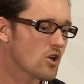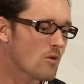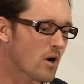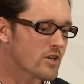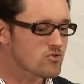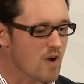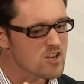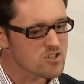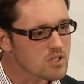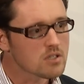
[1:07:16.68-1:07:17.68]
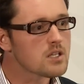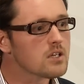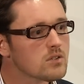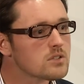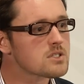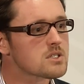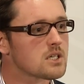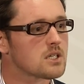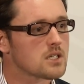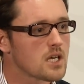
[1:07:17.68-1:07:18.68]
you know, by tranching the deal as,
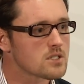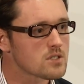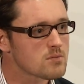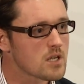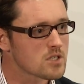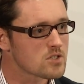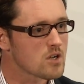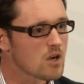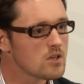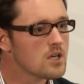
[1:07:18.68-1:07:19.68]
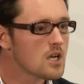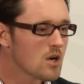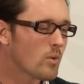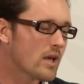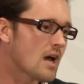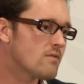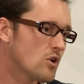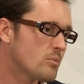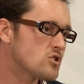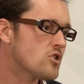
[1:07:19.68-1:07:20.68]
uh, as, it's, as it's known, we gave the
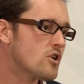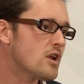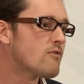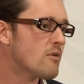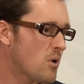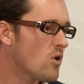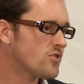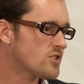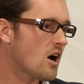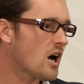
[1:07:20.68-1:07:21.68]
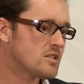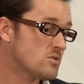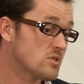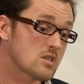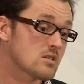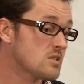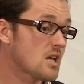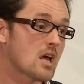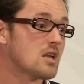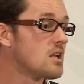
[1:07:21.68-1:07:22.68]
opportunity for both sides to essentially
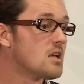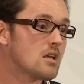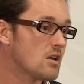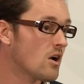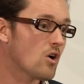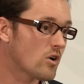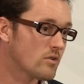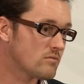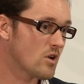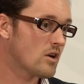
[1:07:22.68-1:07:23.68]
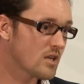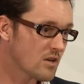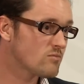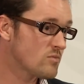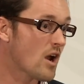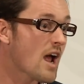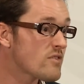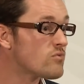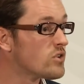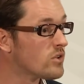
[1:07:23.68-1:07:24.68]
say, you know, on a, you know, you know,
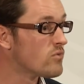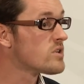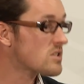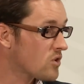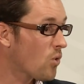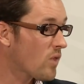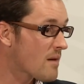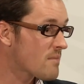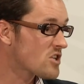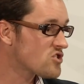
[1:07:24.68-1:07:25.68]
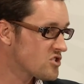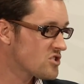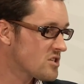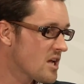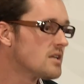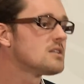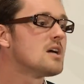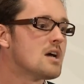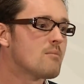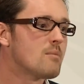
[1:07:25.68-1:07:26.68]
haven't really risked all that much just yet,
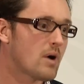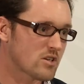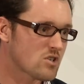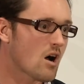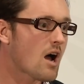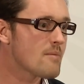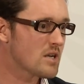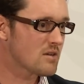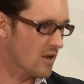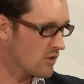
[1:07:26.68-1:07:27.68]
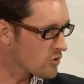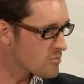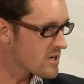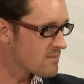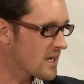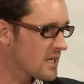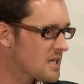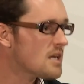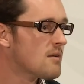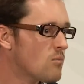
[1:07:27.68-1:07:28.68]
but time and a little bit of money,
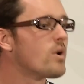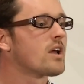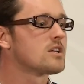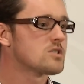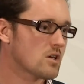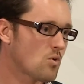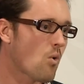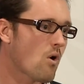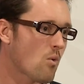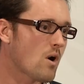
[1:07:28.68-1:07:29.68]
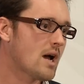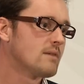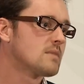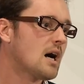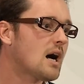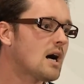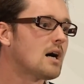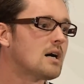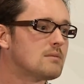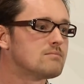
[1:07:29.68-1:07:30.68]
we're just going to walk away.
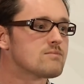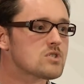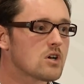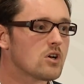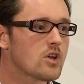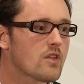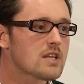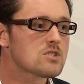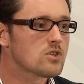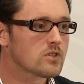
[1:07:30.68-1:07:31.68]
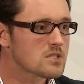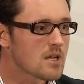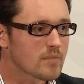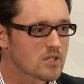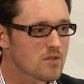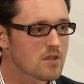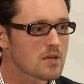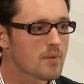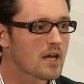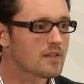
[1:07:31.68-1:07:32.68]
Um, so, you know, that's certainly something to think
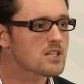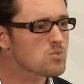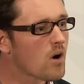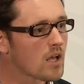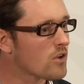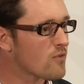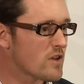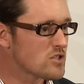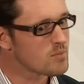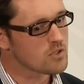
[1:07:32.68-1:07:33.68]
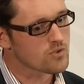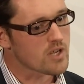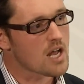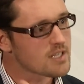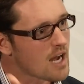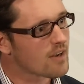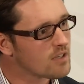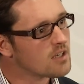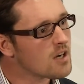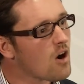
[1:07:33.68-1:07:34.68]
about. And that's why a lot of venture deals are done
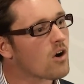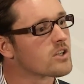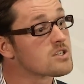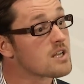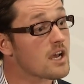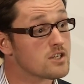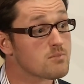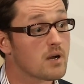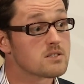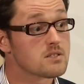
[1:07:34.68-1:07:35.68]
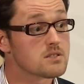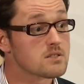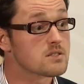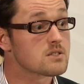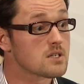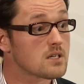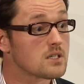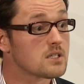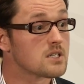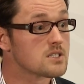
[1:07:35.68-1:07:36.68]
on a staged basis as,
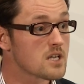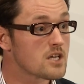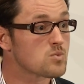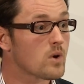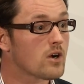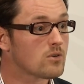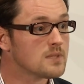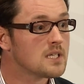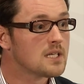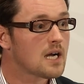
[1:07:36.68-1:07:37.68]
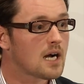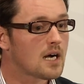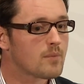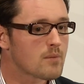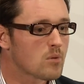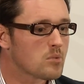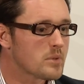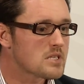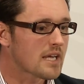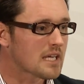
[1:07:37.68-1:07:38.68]
uh, as, as, well. Um, and
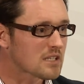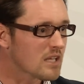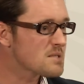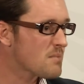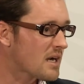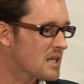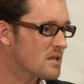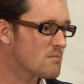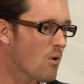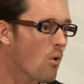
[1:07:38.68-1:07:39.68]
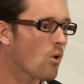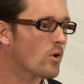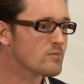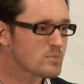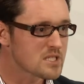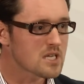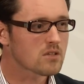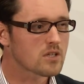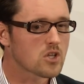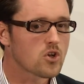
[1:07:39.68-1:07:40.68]
probably taking less money than more,
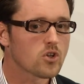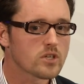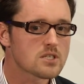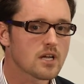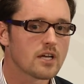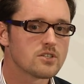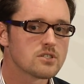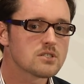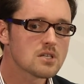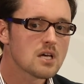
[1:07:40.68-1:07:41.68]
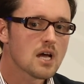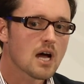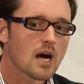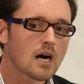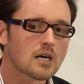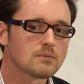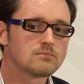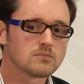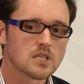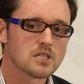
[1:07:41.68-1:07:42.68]
particularly in the early stages,
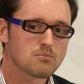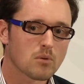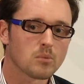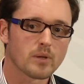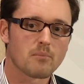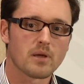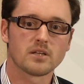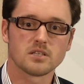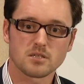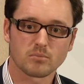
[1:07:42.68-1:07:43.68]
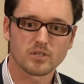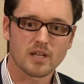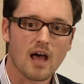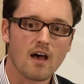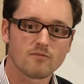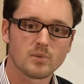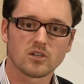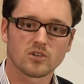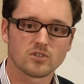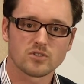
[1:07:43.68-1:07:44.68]
um, is probably a better discipline to have
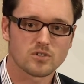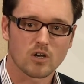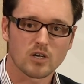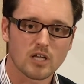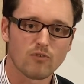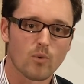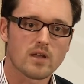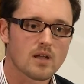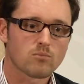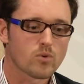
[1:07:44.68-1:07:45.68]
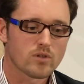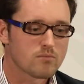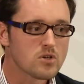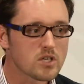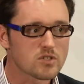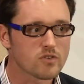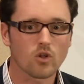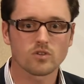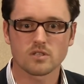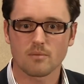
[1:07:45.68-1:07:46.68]
because you know if you end up with millions of
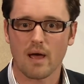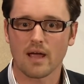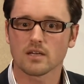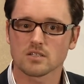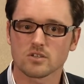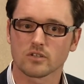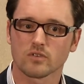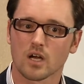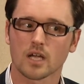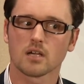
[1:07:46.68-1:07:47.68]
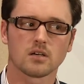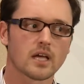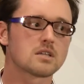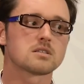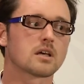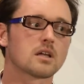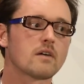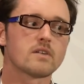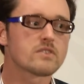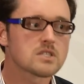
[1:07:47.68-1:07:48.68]
dollars in the bank, it's sort of like, hang on a second,
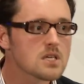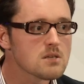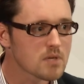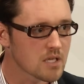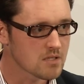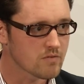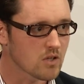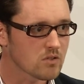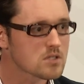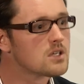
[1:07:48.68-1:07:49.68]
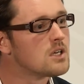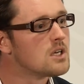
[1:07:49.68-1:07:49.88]
I've never seen millions of dollars.